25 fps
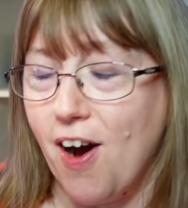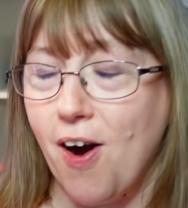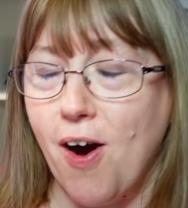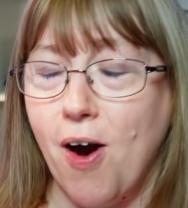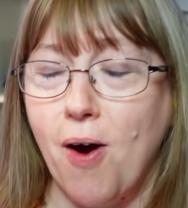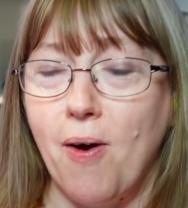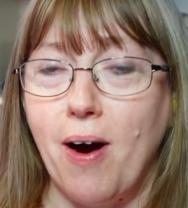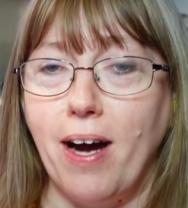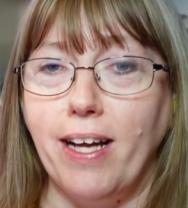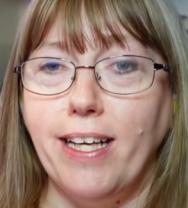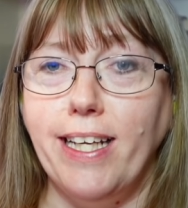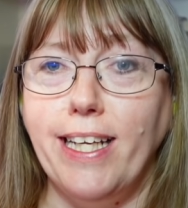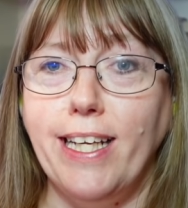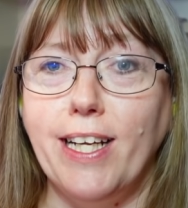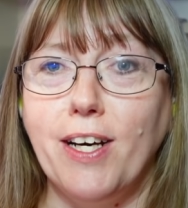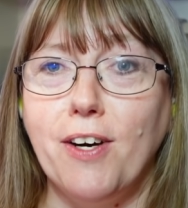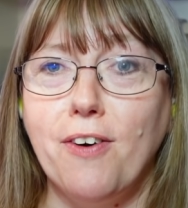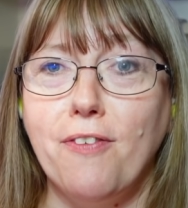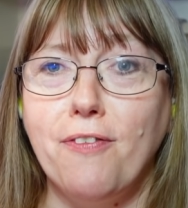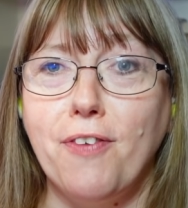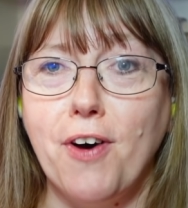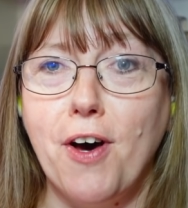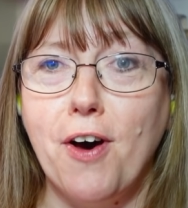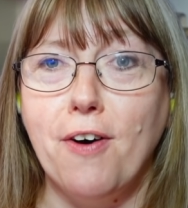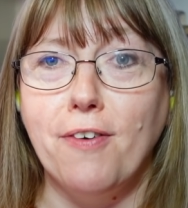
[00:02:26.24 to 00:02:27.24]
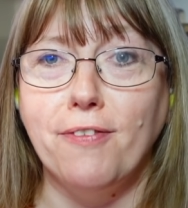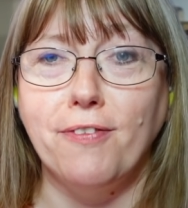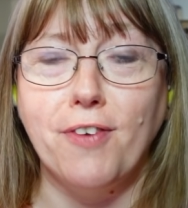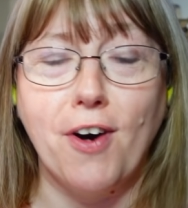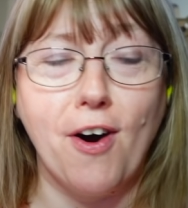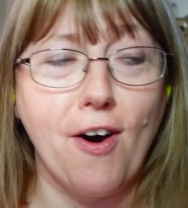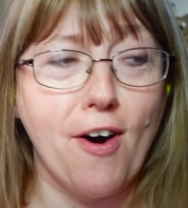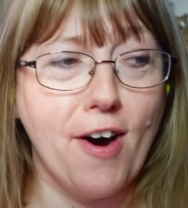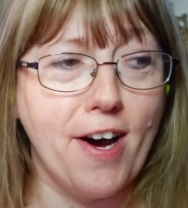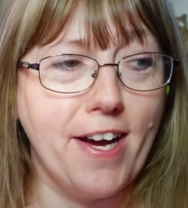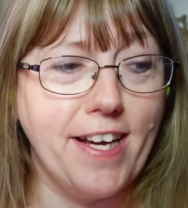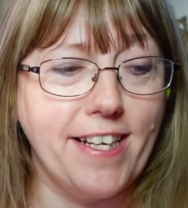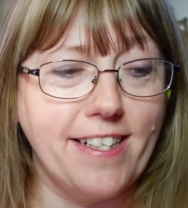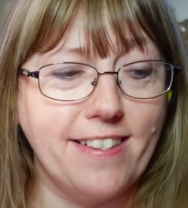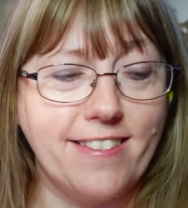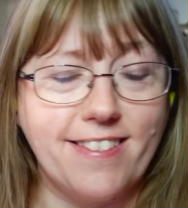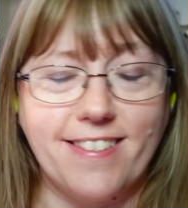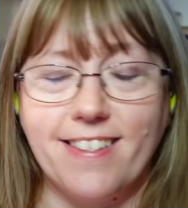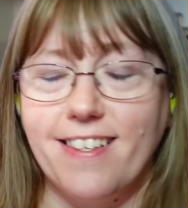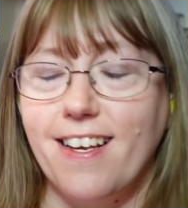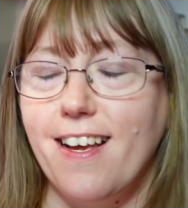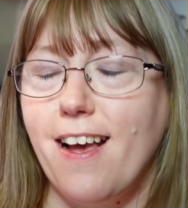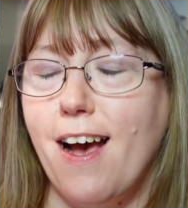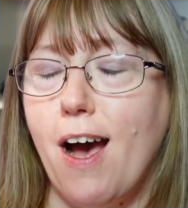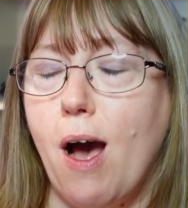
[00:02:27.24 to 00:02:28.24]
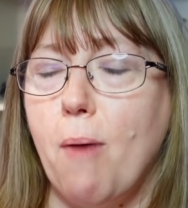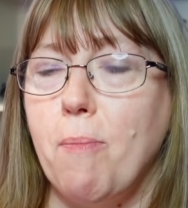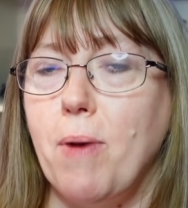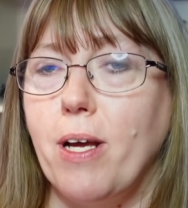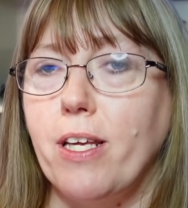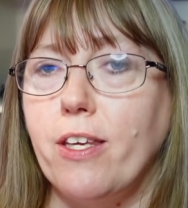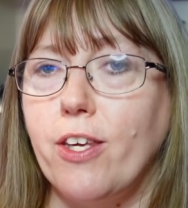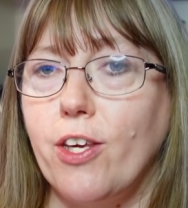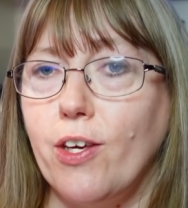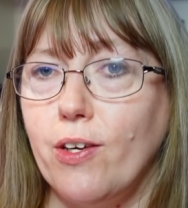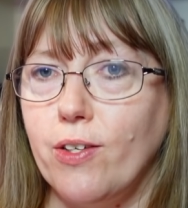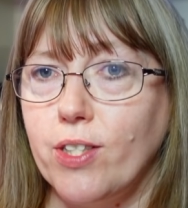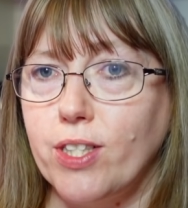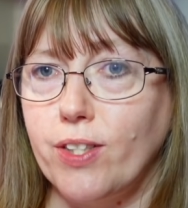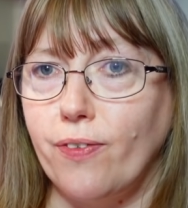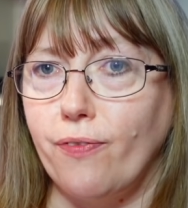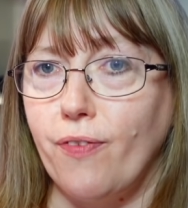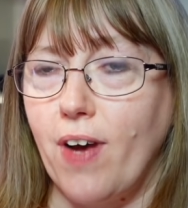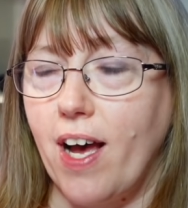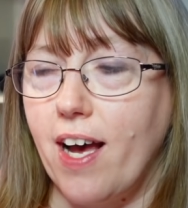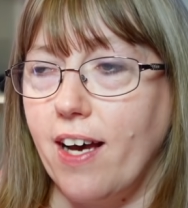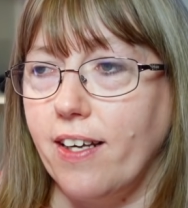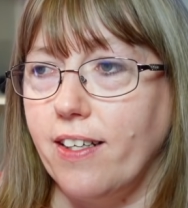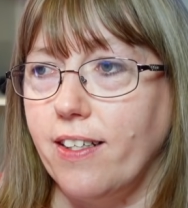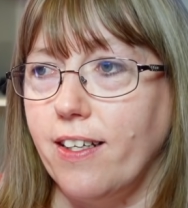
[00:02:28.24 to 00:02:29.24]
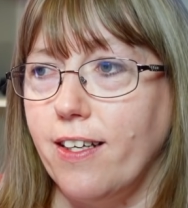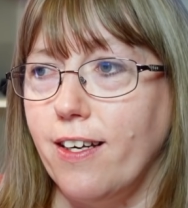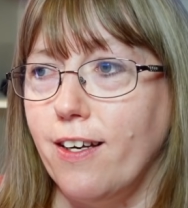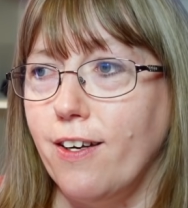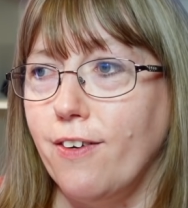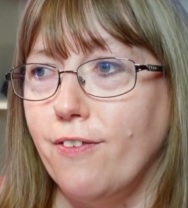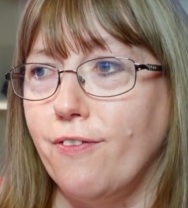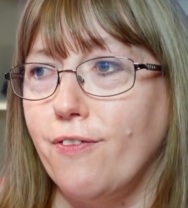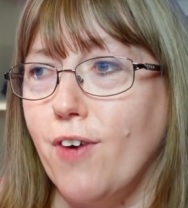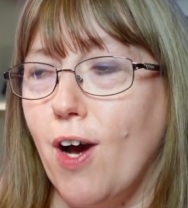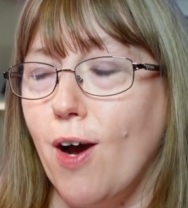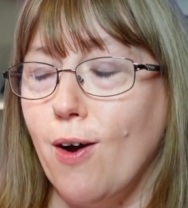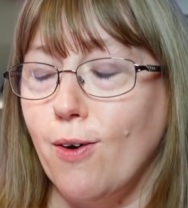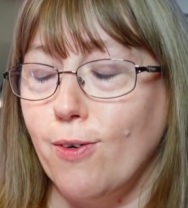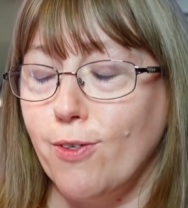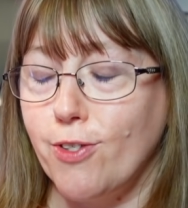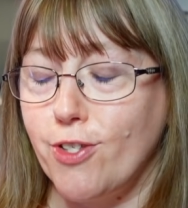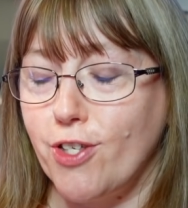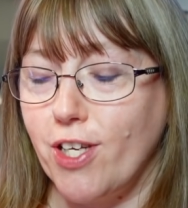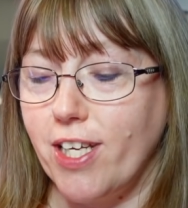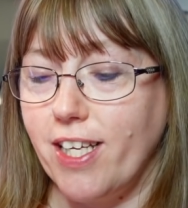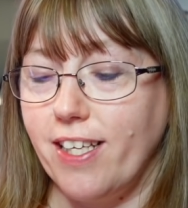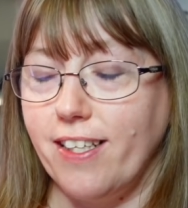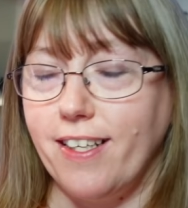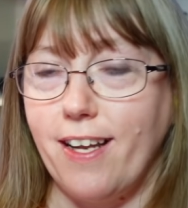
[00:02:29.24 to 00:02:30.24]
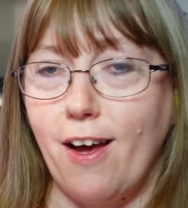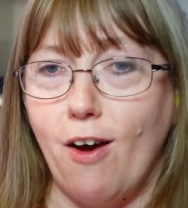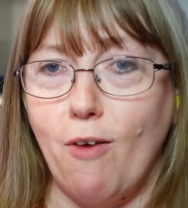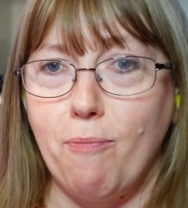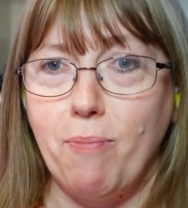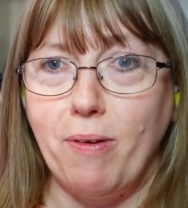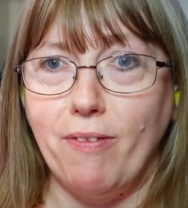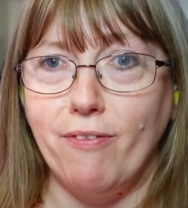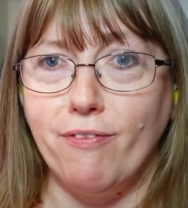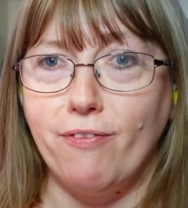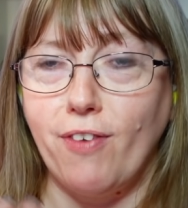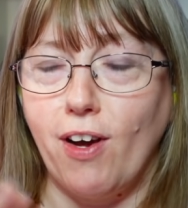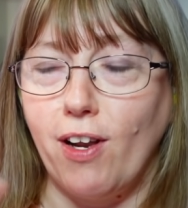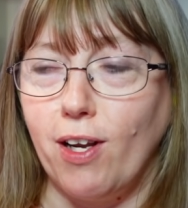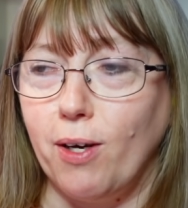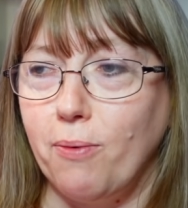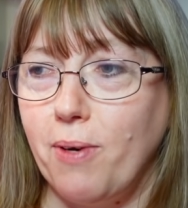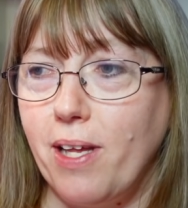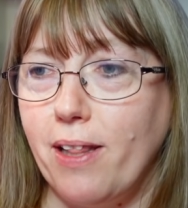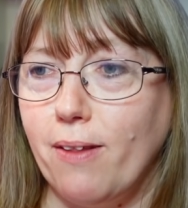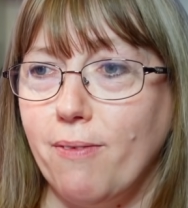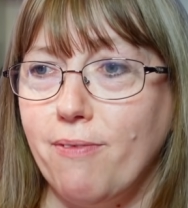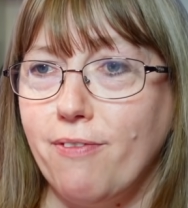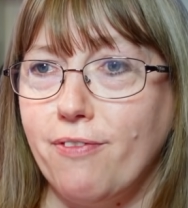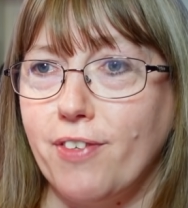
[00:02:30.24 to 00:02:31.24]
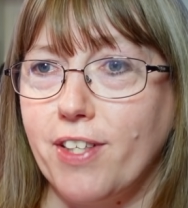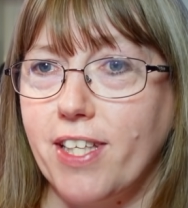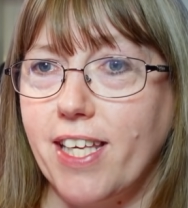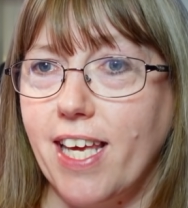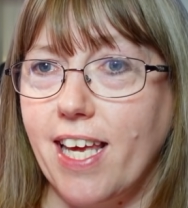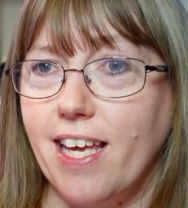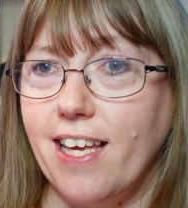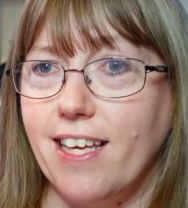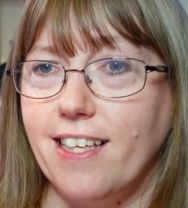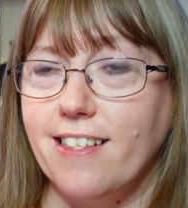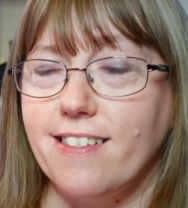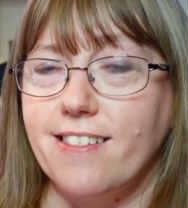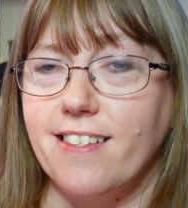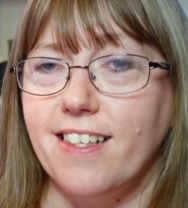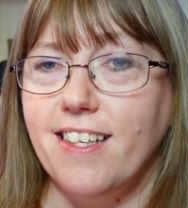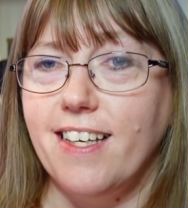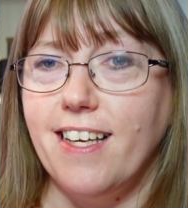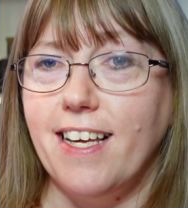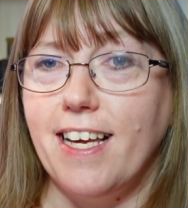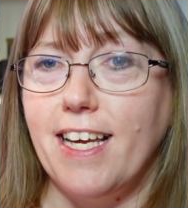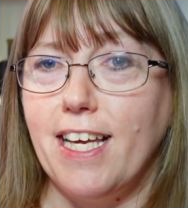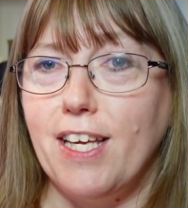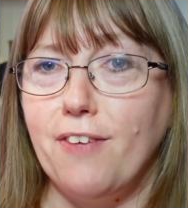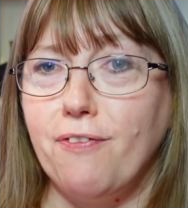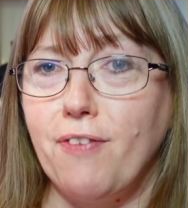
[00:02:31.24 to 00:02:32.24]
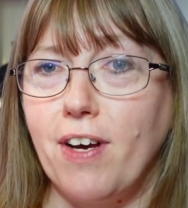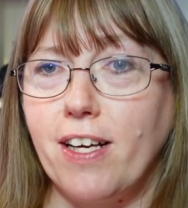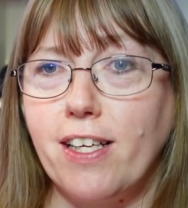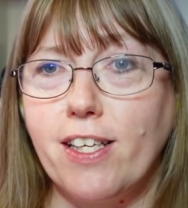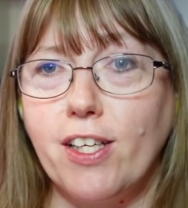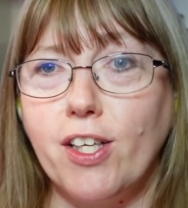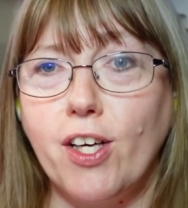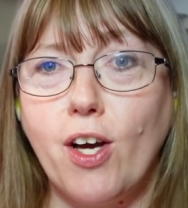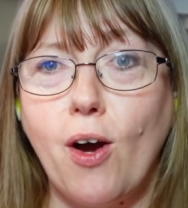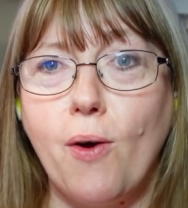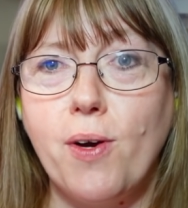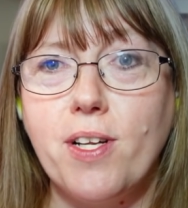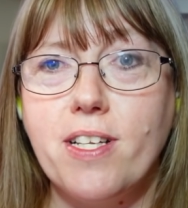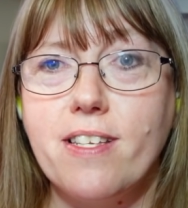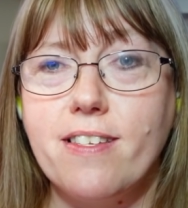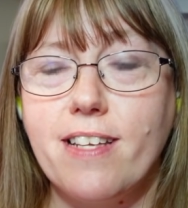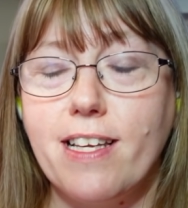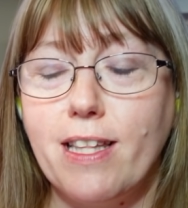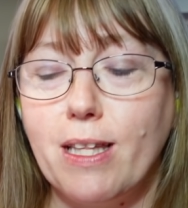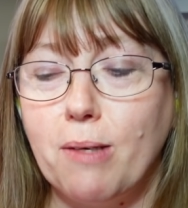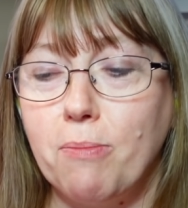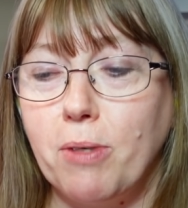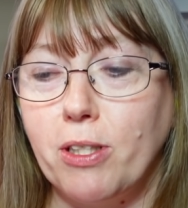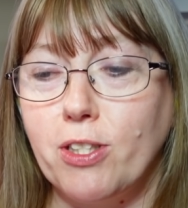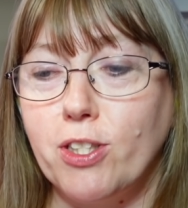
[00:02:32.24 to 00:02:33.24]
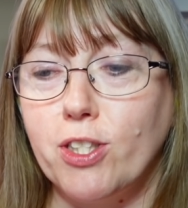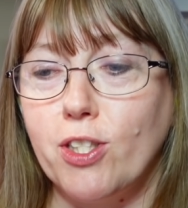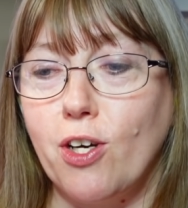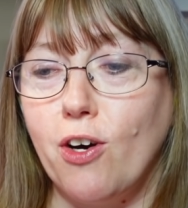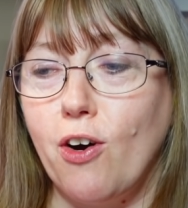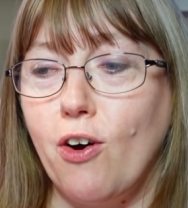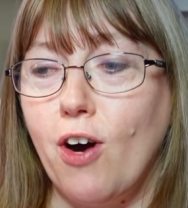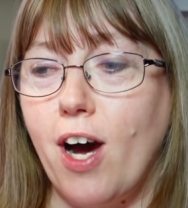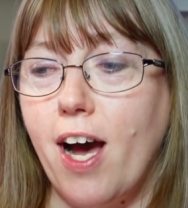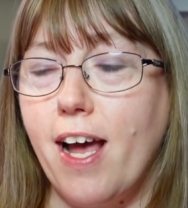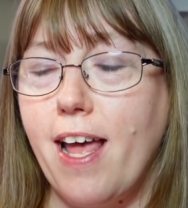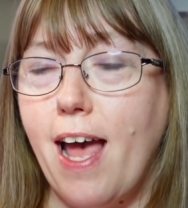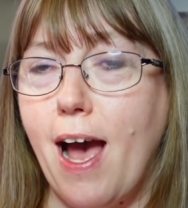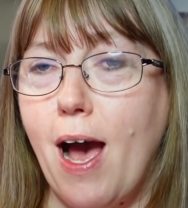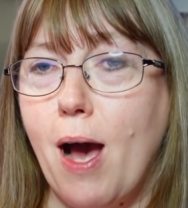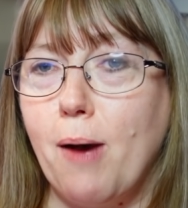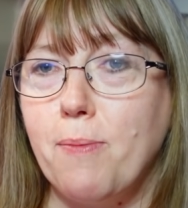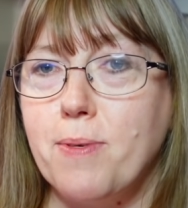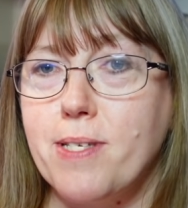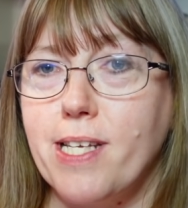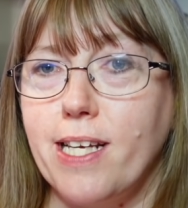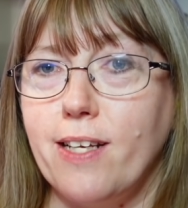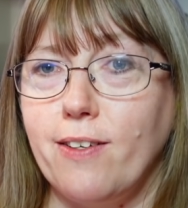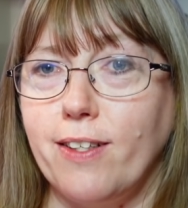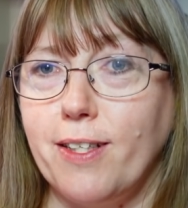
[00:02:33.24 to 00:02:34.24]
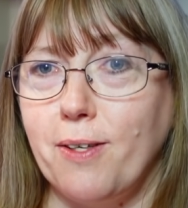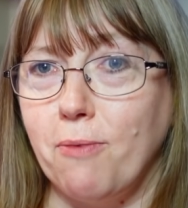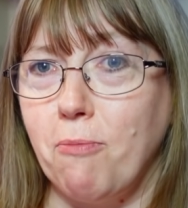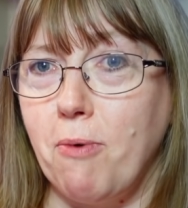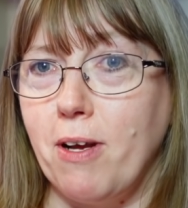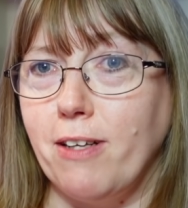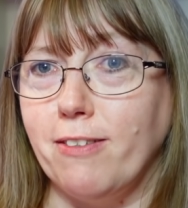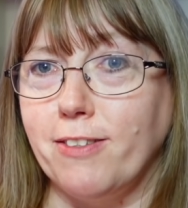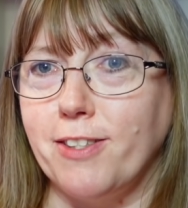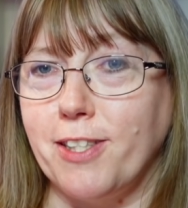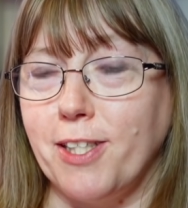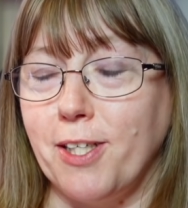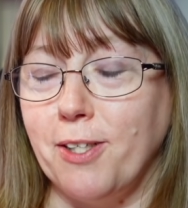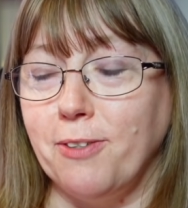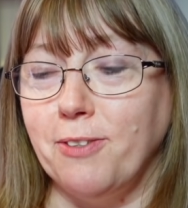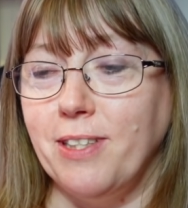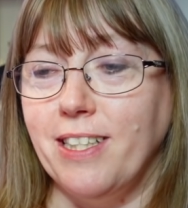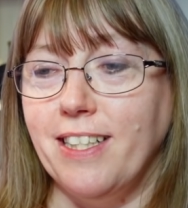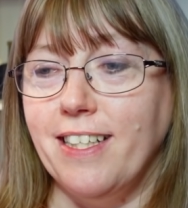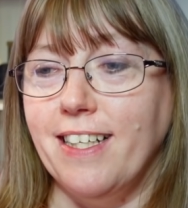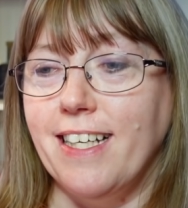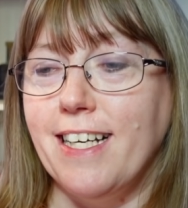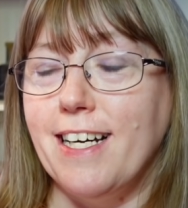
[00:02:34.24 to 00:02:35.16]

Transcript: Oh, I love her voice. I'm a huge fan of 0G3NE. I've been following them for years. If I can go and see them on tour, I absolutely will do.